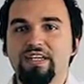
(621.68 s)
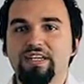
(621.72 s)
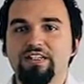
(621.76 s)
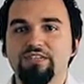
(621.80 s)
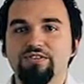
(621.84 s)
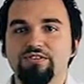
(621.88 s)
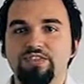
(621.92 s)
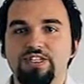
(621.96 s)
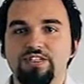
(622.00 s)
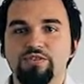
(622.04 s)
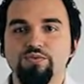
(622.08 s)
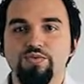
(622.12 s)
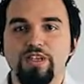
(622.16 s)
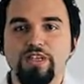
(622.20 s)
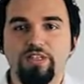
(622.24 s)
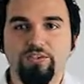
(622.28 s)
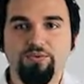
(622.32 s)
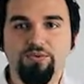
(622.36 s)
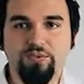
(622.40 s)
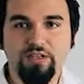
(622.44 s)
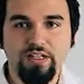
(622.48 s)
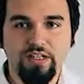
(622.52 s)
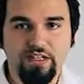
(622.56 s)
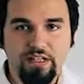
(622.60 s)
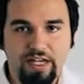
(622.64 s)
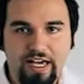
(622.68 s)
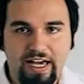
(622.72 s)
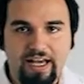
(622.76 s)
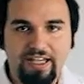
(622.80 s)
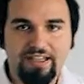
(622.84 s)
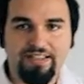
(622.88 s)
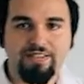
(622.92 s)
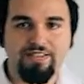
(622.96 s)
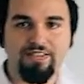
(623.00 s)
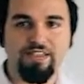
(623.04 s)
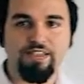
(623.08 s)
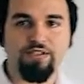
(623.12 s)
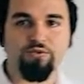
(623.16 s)
So that's why Google
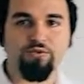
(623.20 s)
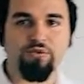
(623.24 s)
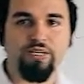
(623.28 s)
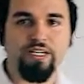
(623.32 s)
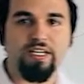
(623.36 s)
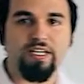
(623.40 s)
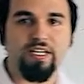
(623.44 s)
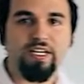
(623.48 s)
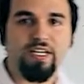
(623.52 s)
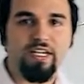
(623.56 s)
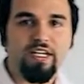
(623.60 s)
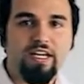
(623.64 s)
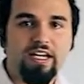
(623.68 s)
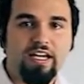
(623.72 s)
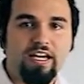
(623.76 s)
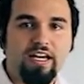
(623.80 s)
acts that way.